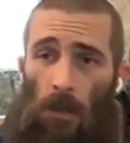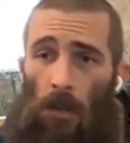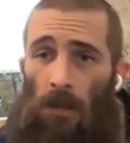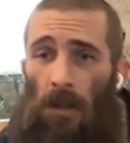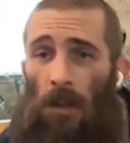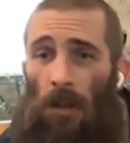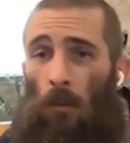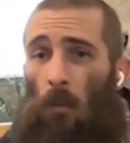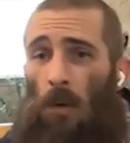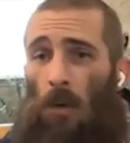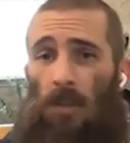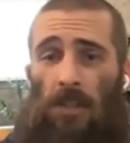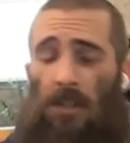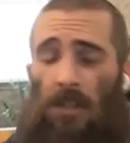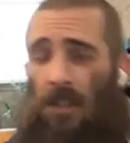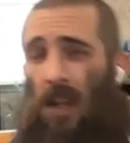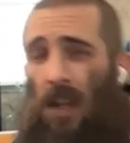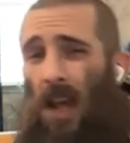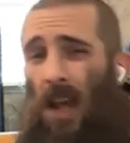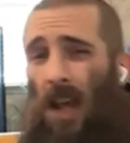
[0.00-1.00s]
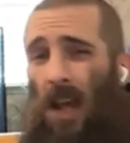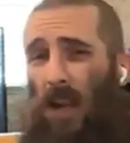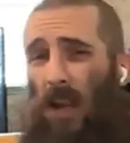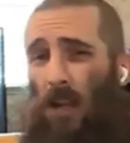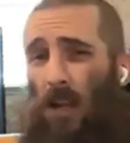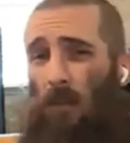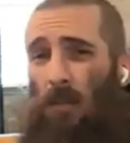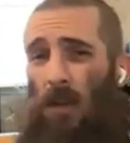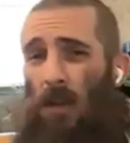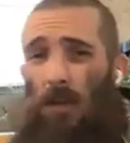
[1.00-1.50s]
Like one static
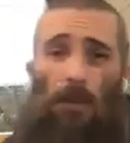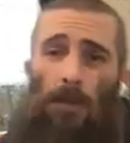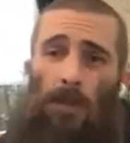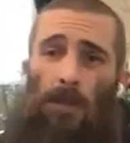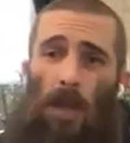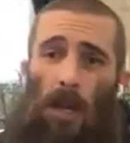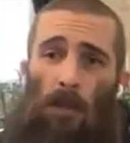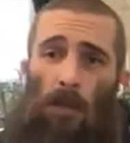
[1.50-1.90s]
picture type